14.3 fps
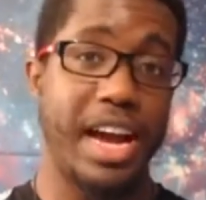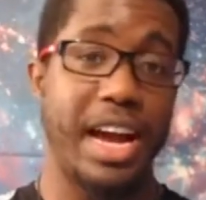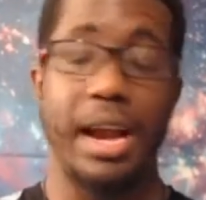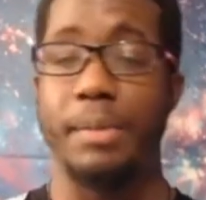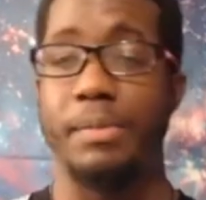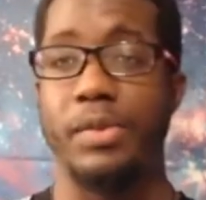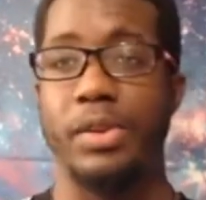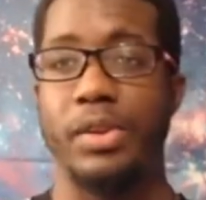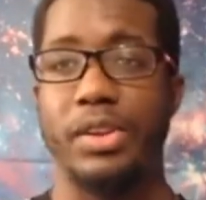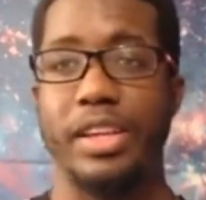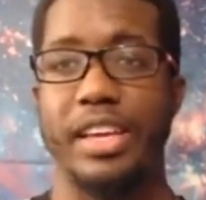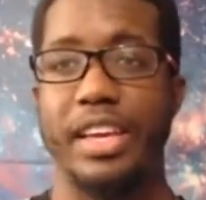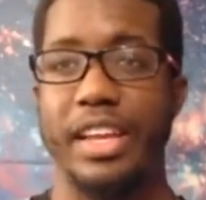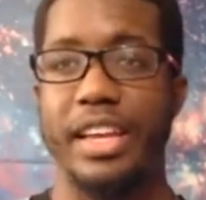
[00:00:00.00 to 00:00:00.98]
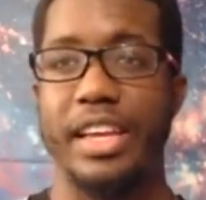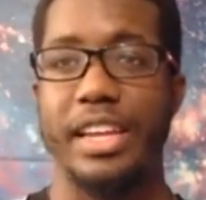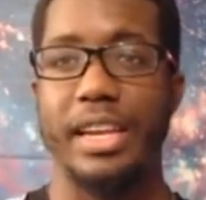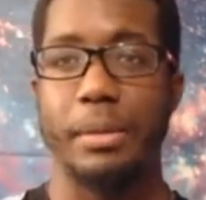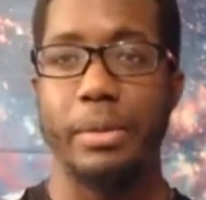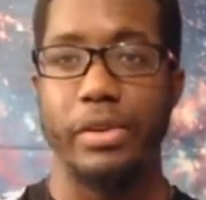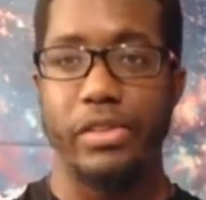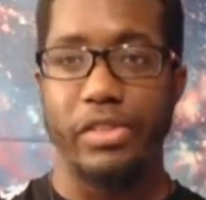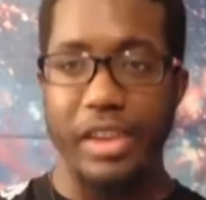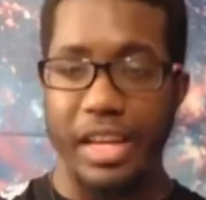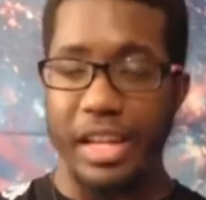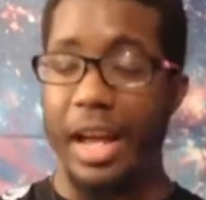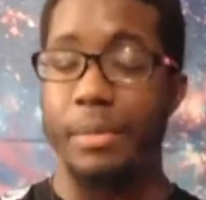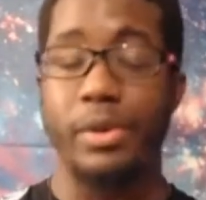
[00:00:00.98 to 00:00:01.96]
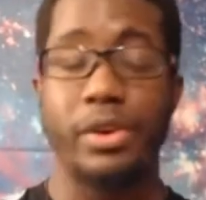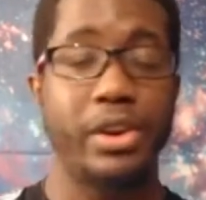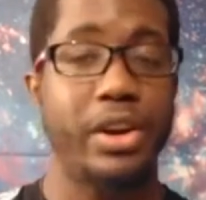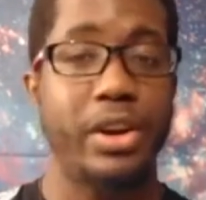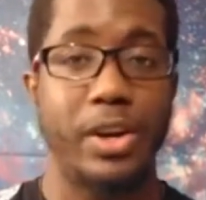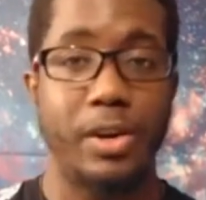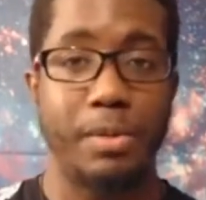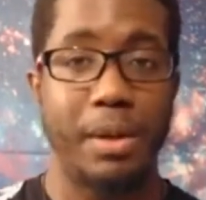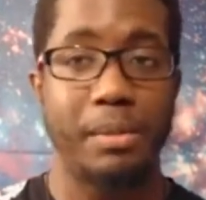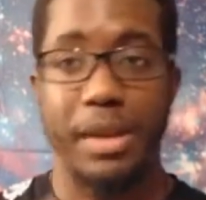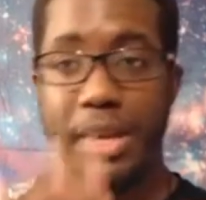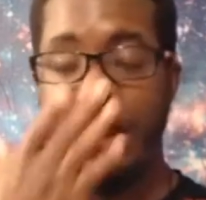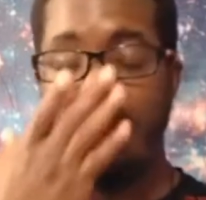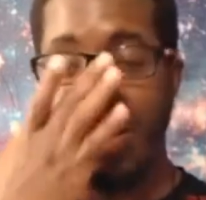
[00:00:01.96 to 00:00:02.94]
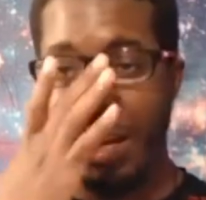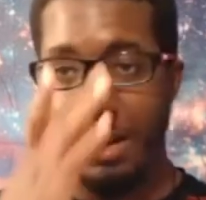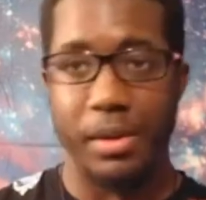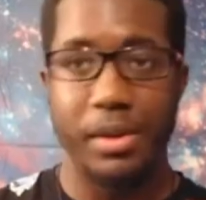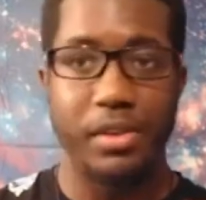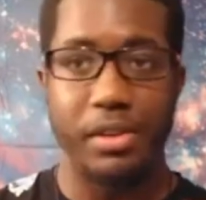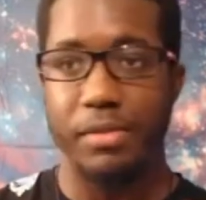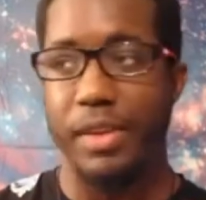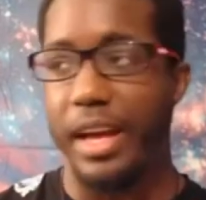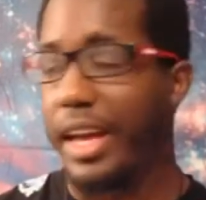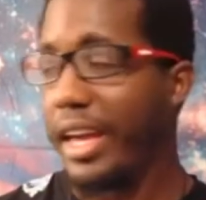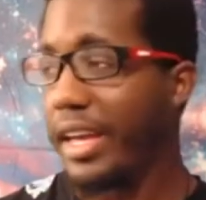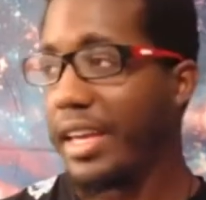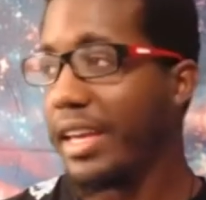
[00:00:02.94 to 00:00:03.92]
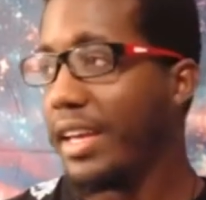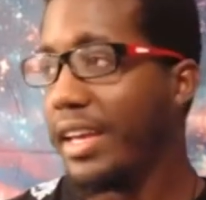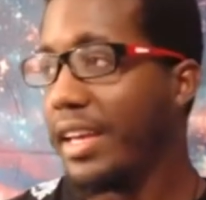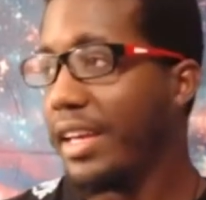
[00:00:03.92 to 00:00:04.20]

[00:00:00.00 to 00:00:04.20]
I'm literally getting an image, and I'm a nerd, but I'm getting the image of like,